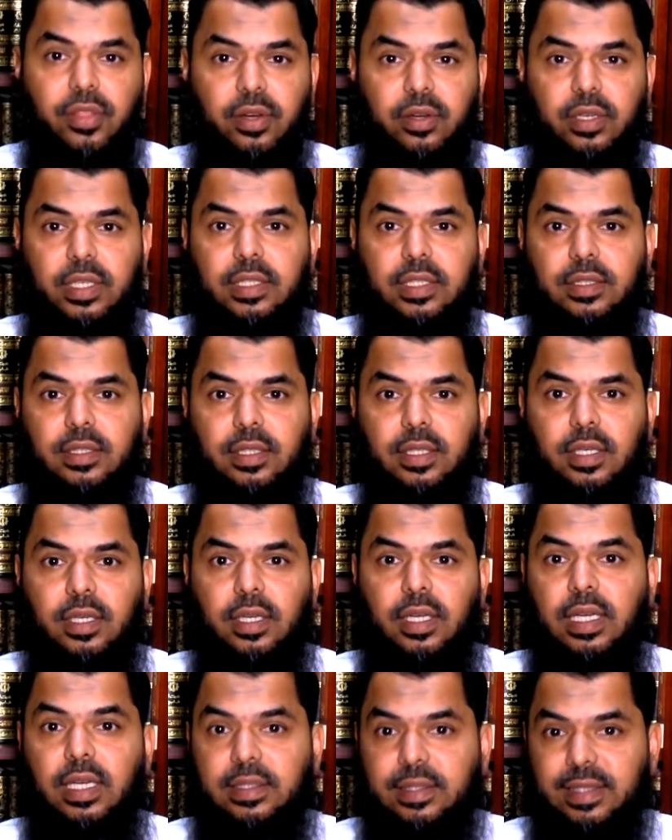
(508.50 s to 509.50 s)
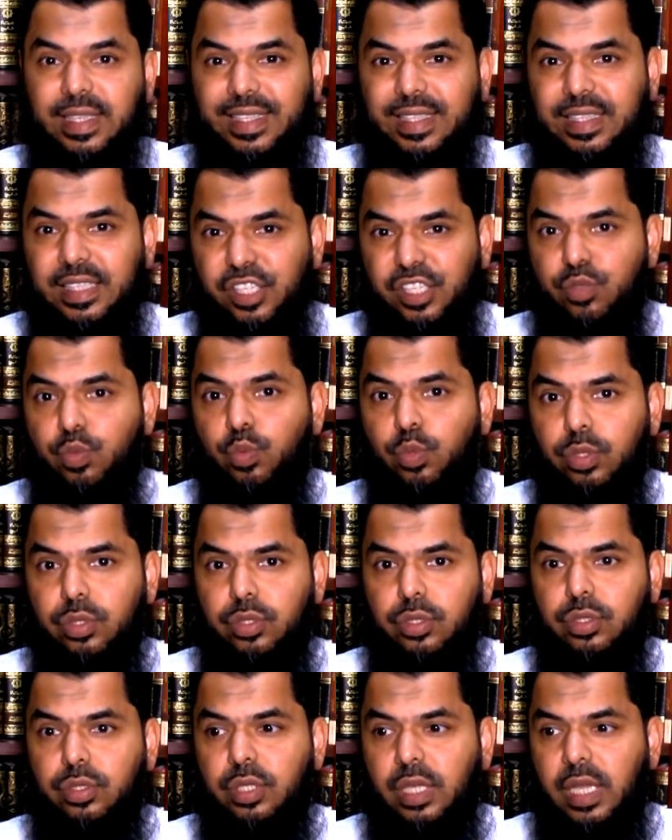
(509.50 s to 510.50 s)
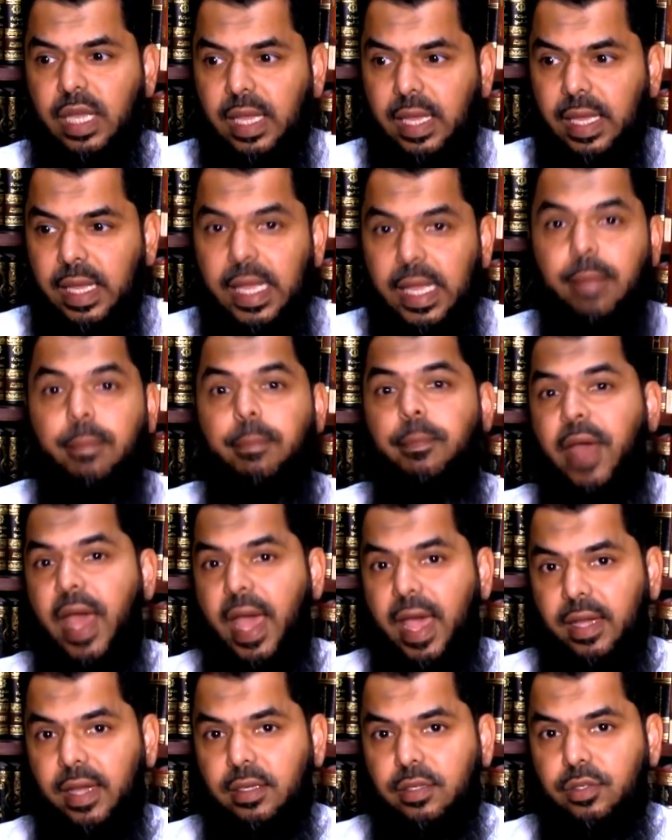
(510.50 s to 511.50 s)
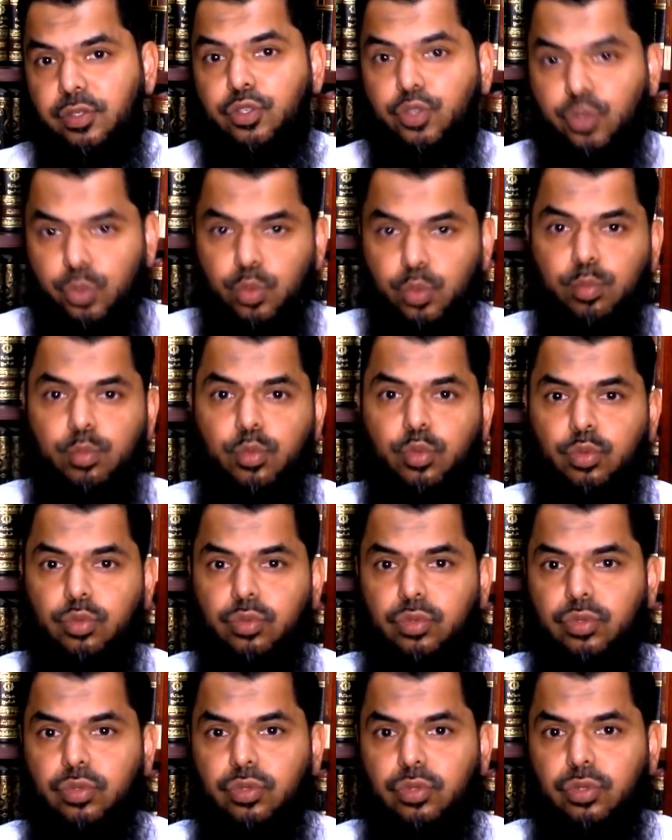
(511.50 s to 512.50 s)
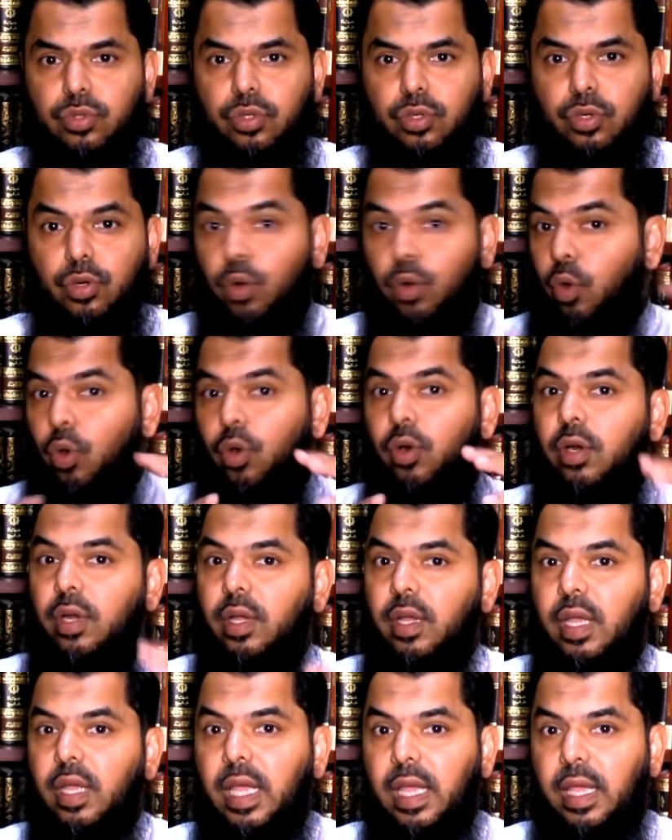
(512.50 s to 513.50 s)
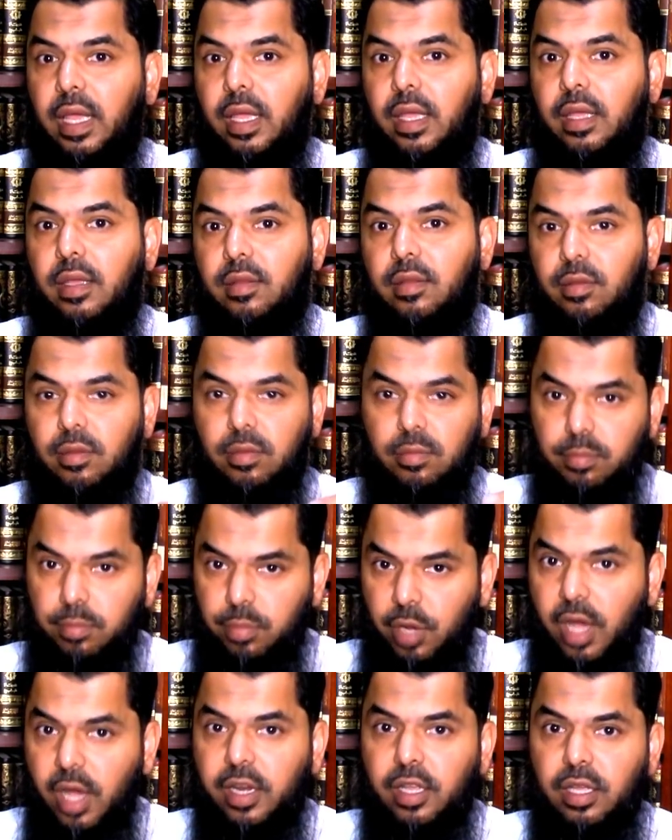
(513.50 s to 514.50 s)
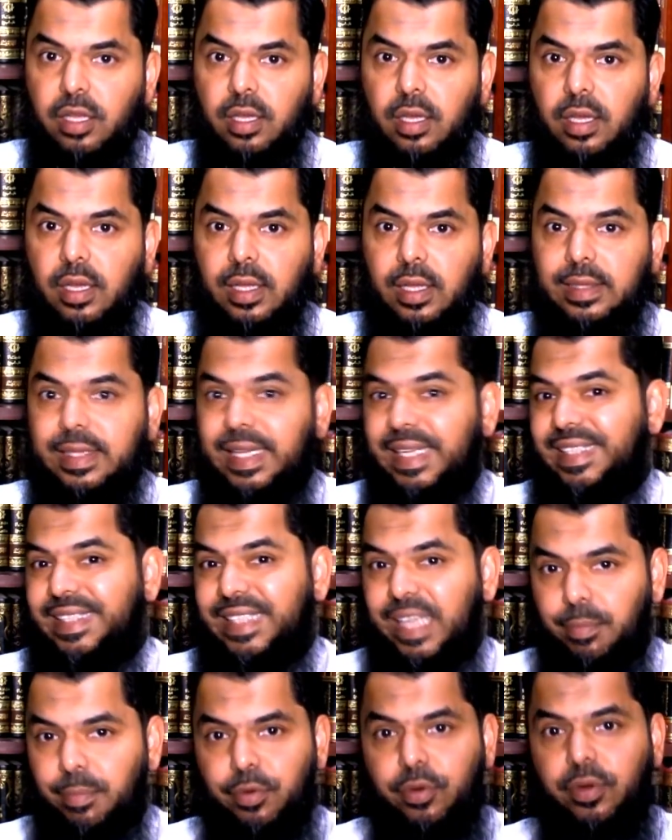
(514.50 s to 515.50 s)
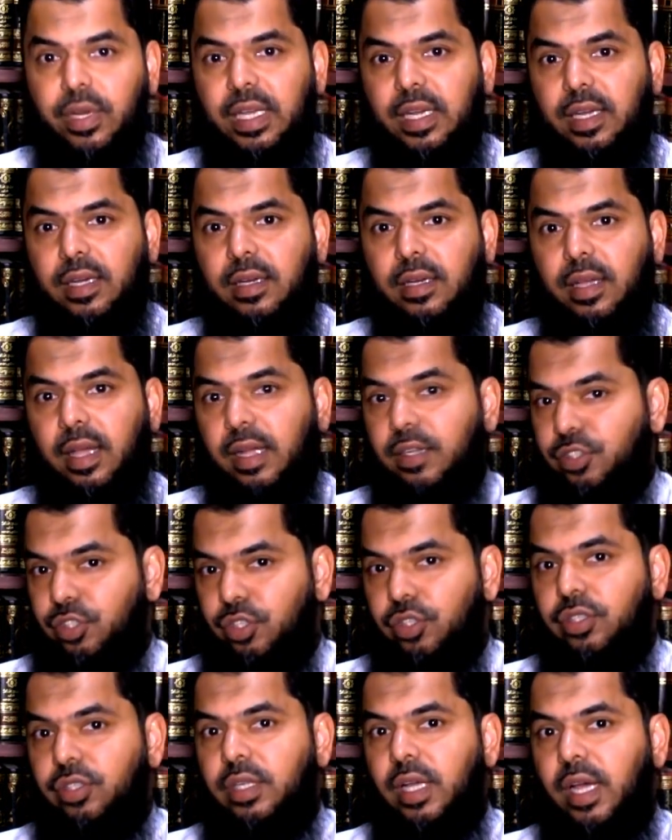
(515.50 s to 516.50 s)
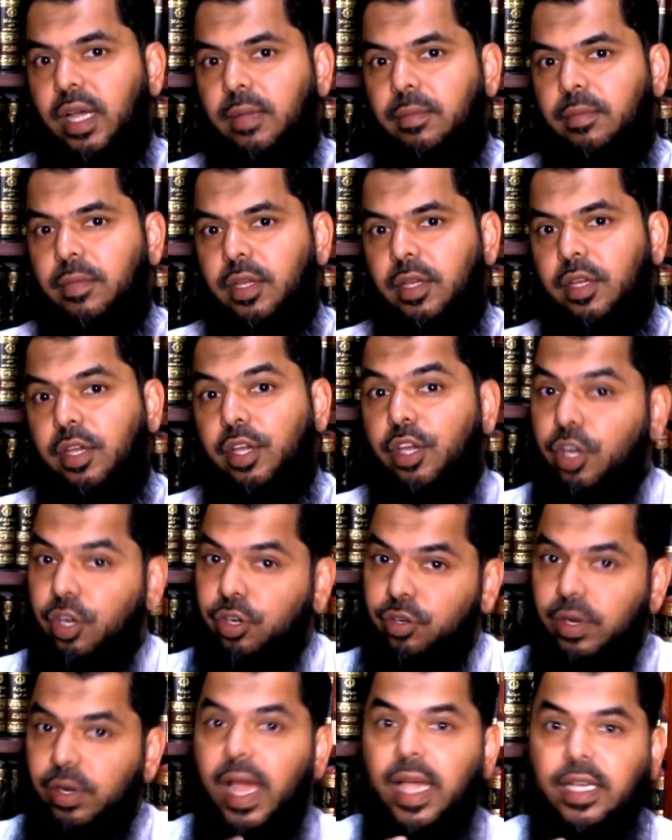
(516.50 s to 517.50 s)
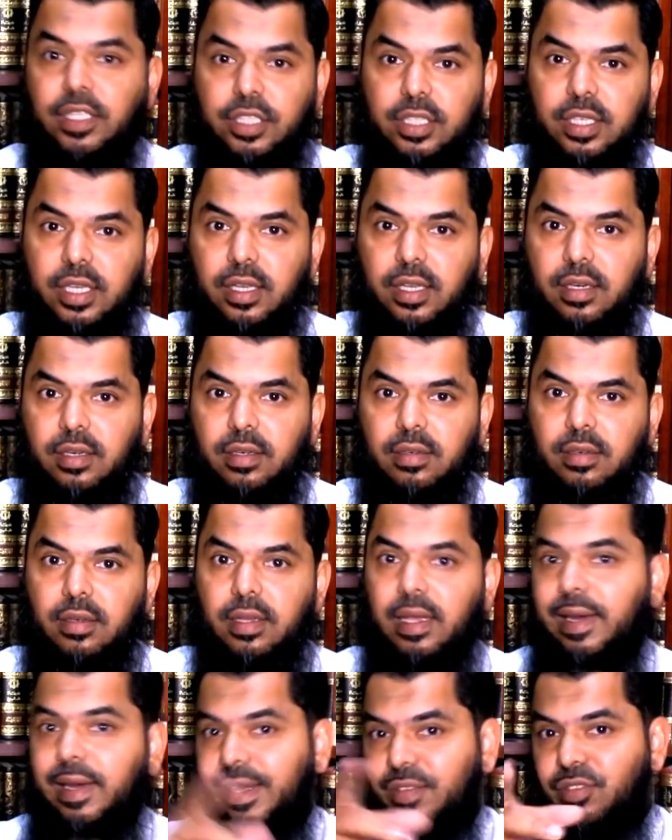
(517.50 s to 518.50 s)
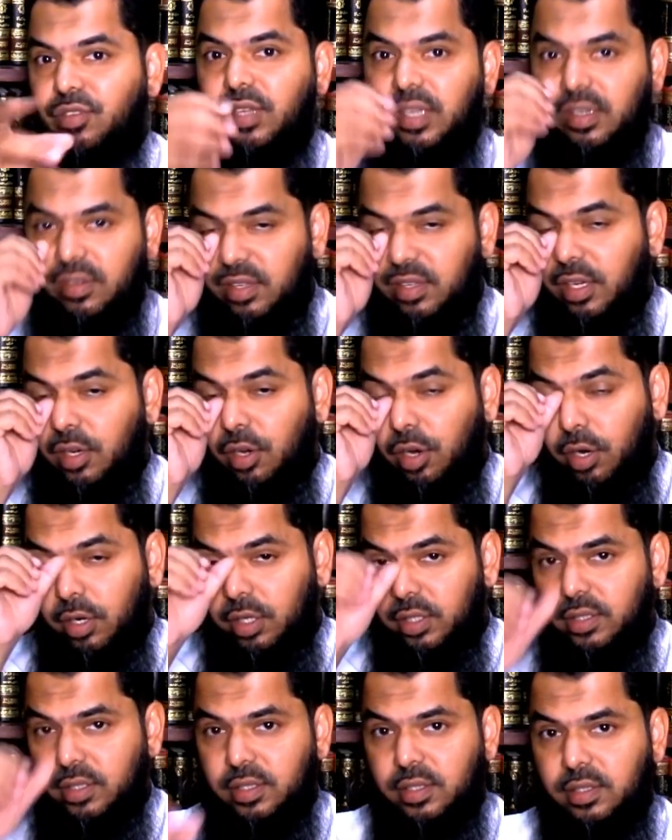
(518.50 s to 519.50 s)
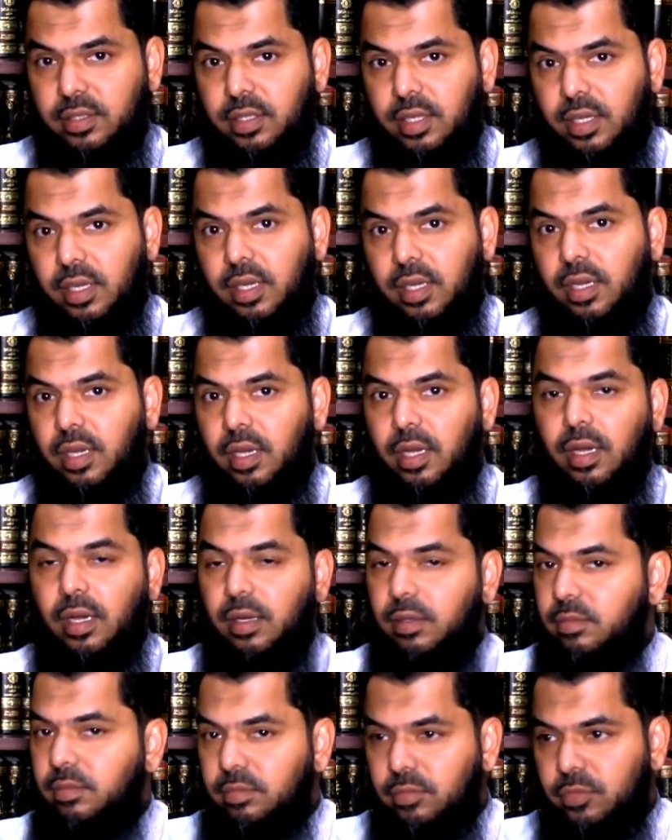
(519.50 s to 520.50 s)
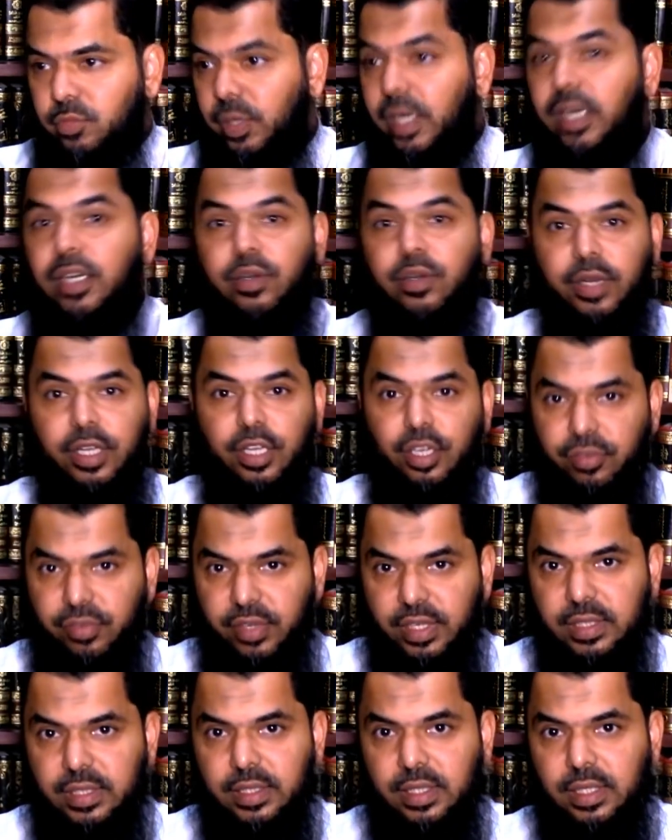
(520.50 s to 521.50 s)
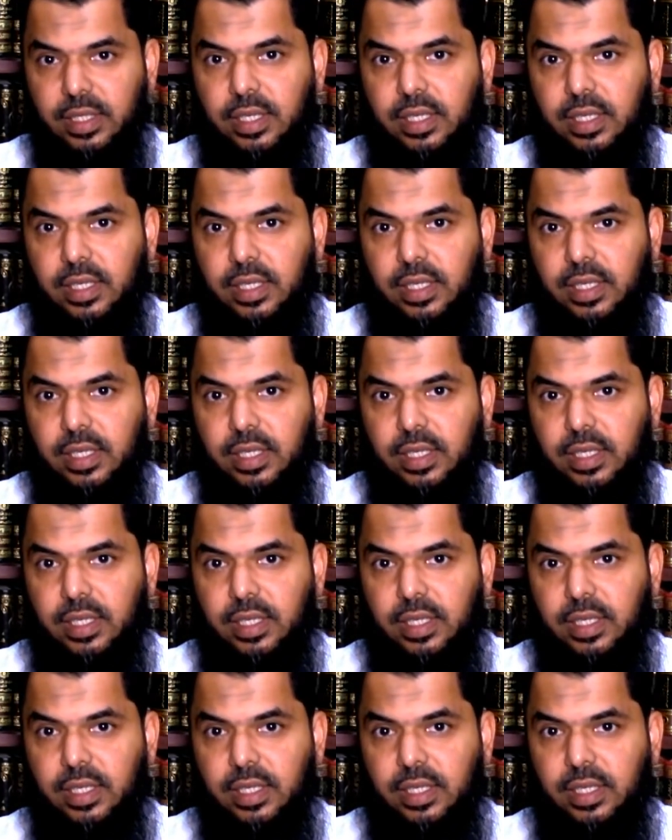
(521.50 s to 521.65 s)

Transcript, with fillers: theories is that this was an impact, two moons or a body that separated at certain time, crashed in, and as you can see in artist's uh, rendering of it,